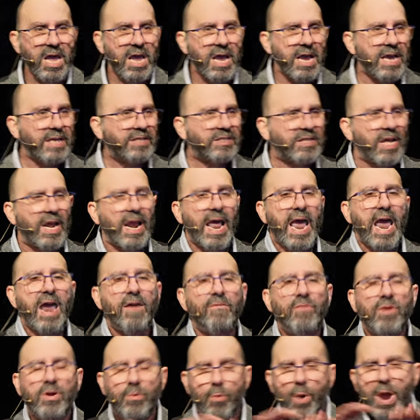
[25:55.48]
is that
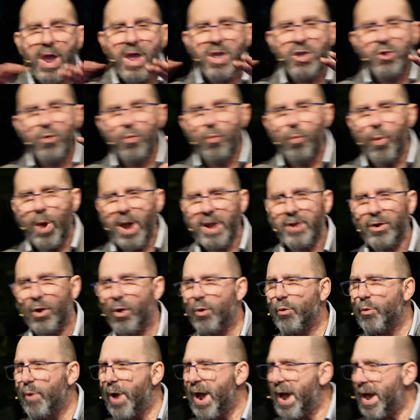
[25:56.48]
everywhere you went
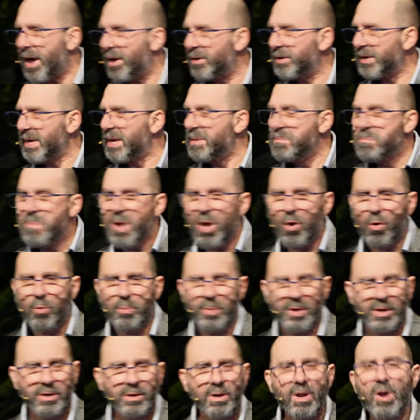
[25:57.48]
around in
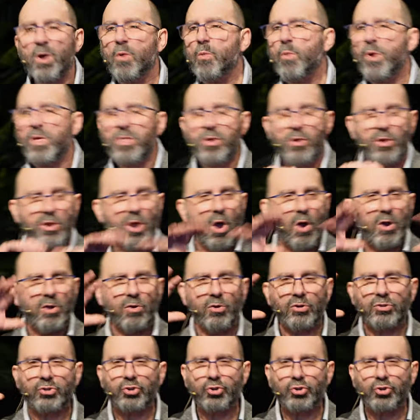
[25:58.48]
Melbourne, whether you're going on